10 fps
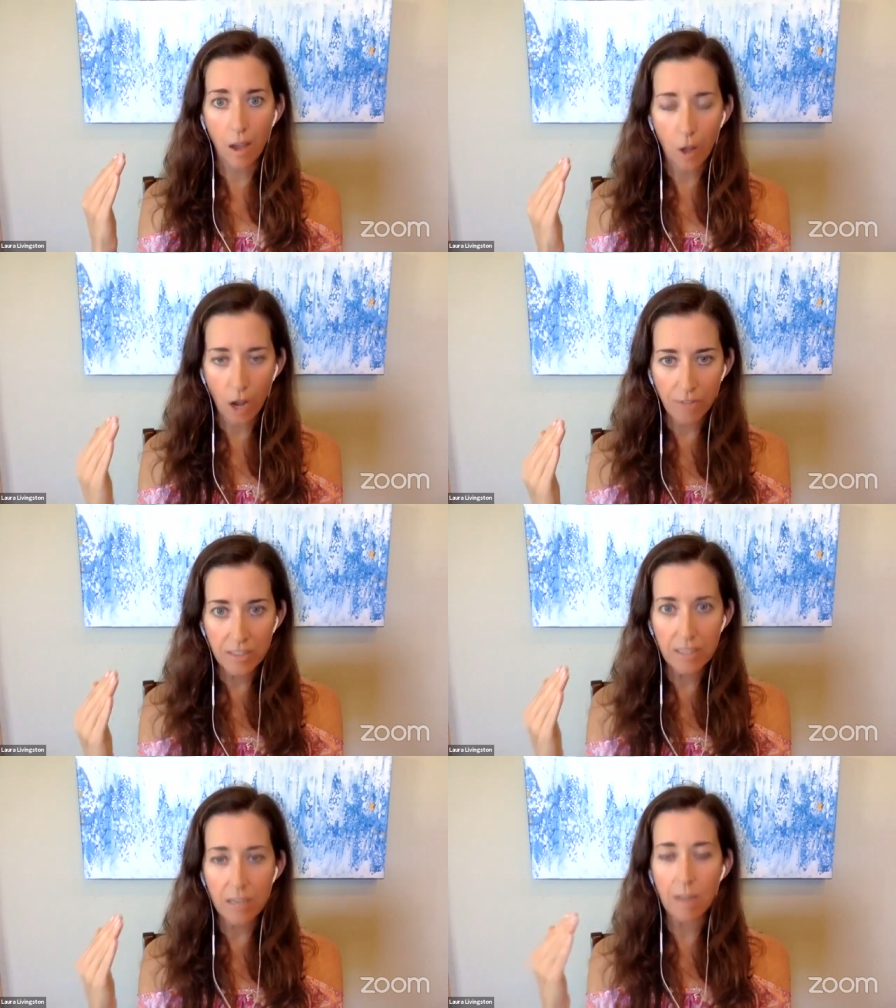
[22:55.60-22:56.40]

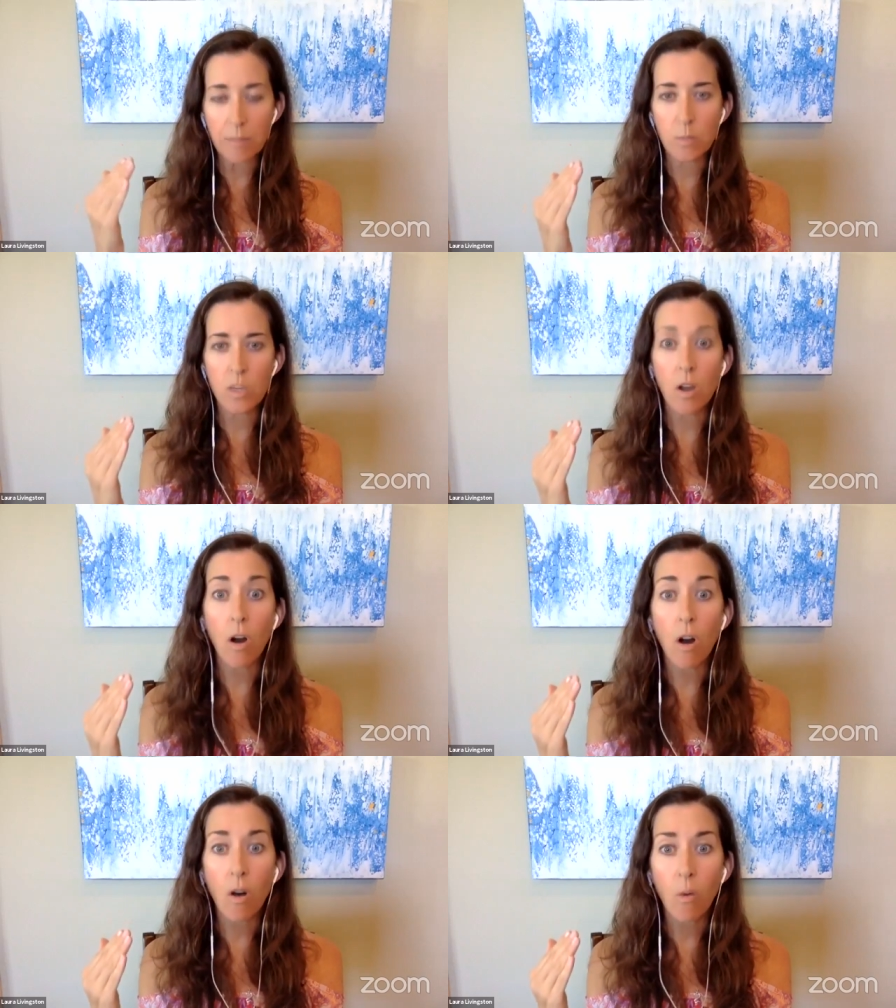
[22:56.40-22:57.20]
oftentimes we
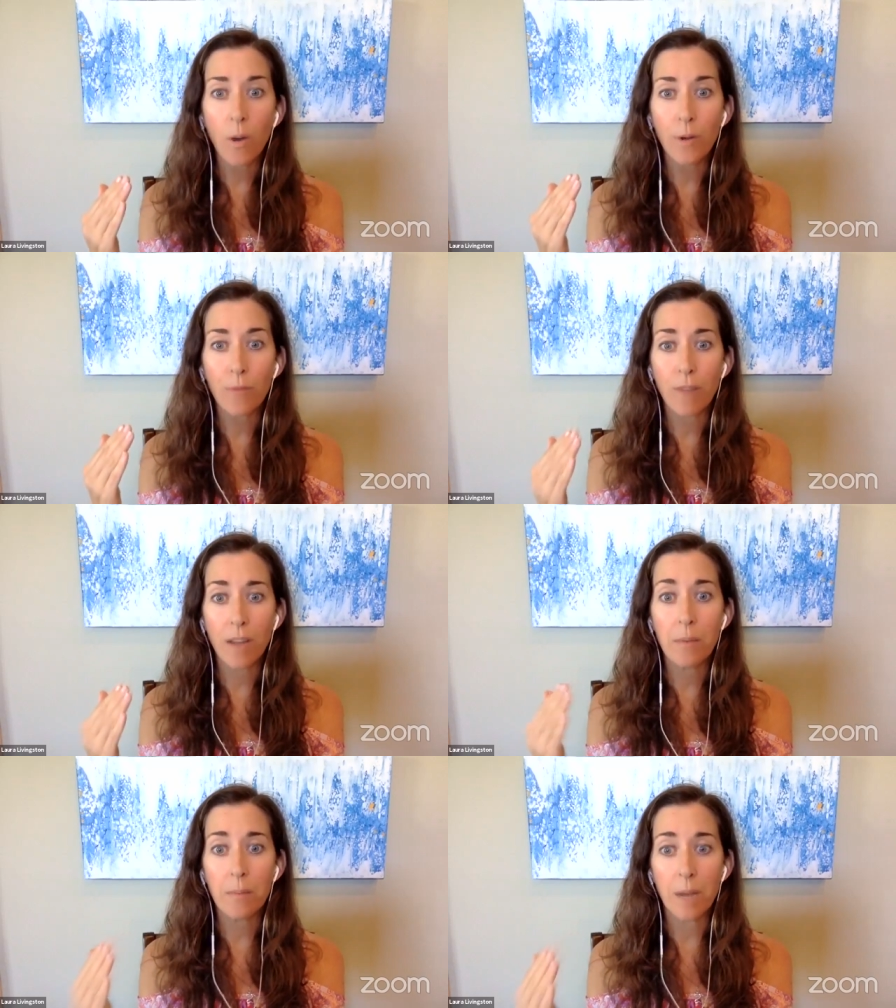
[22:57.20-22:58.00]
all want to
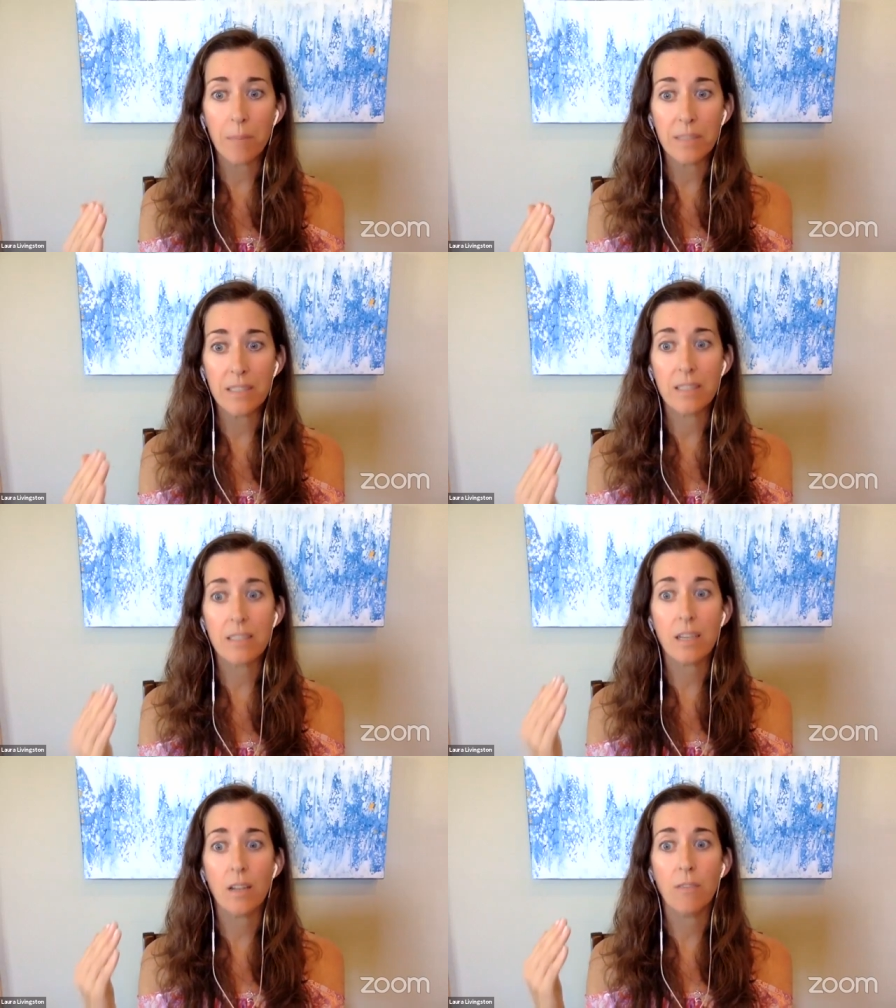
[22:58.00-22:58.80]
run a
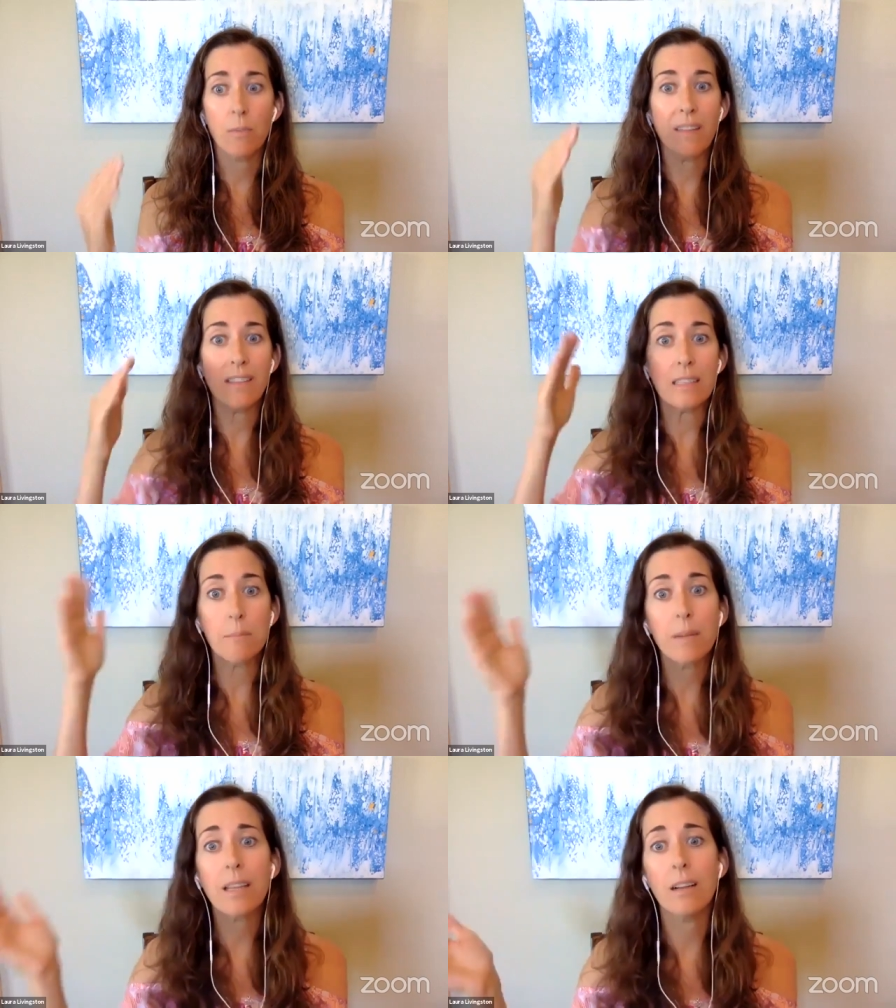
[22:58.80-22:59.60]
business the way that
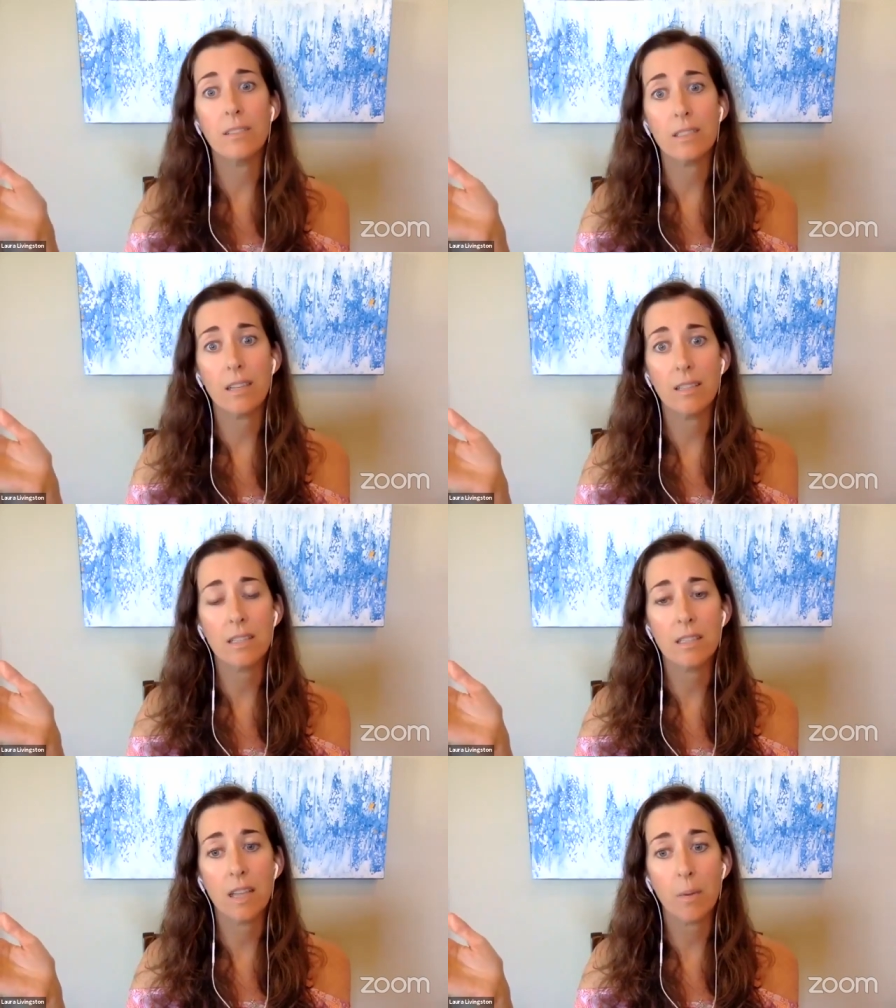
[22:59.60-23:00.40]
somebody else tells
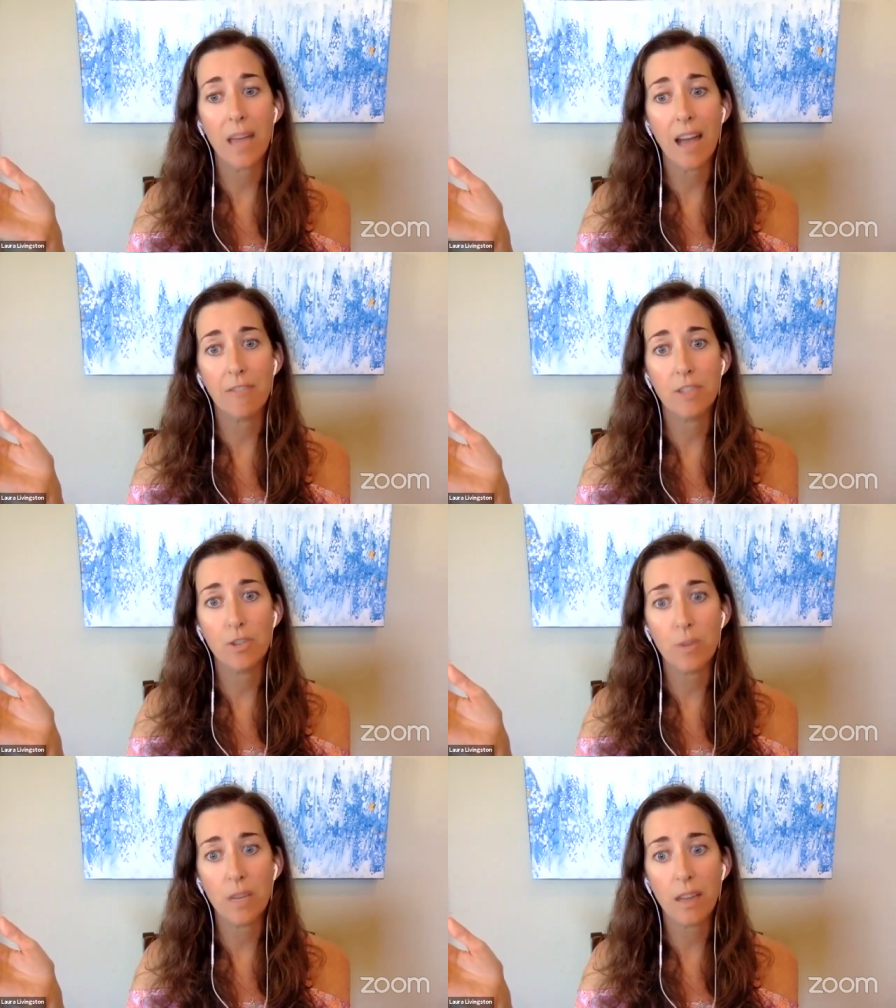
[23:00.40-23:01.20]
us that we have to
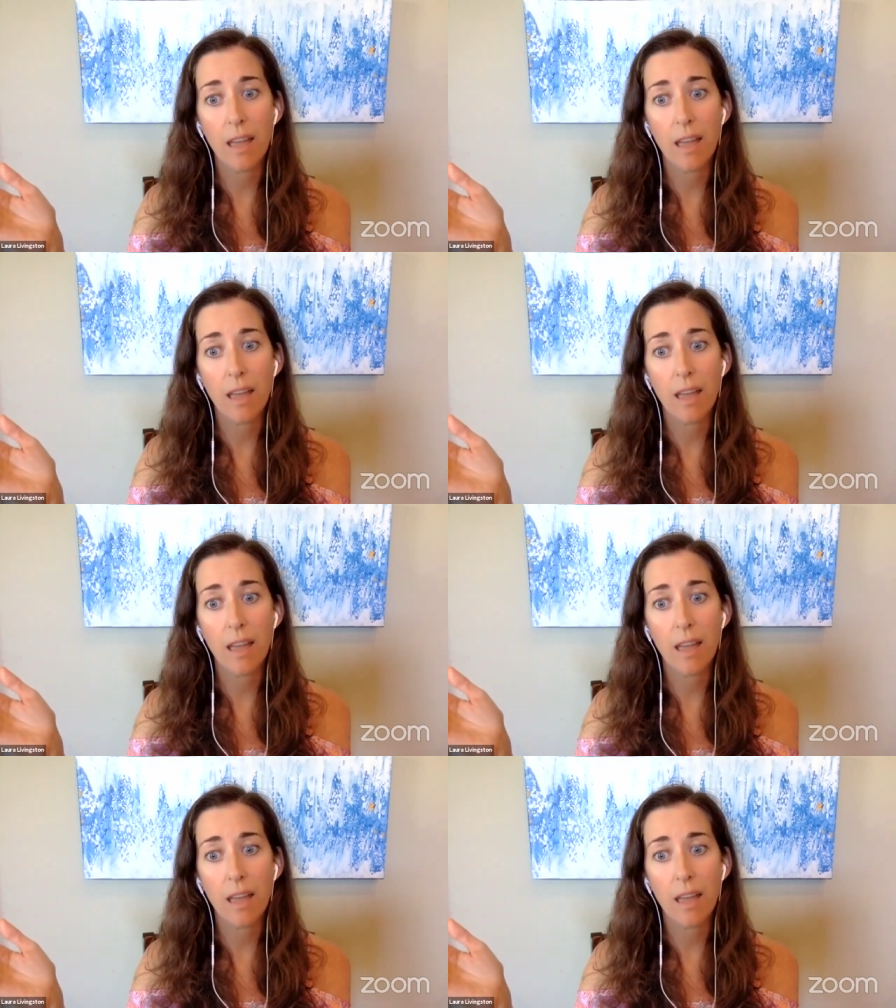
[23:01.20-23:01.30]
do it.